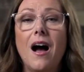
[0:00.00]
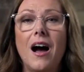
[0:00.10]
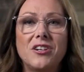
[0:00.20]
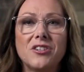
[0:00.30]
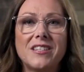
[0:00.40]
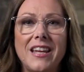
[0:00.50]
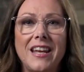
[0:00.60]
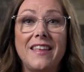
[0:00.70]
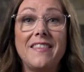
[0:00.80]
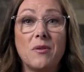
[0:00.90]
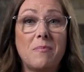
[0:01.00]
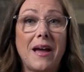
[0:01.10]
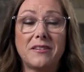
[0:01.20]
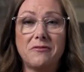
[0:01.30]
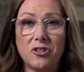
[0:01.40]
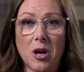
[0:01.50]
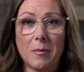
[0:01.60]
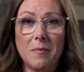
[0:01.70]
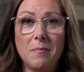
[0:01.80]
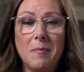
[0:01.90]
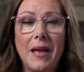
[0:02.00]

understanding the impact of trauma,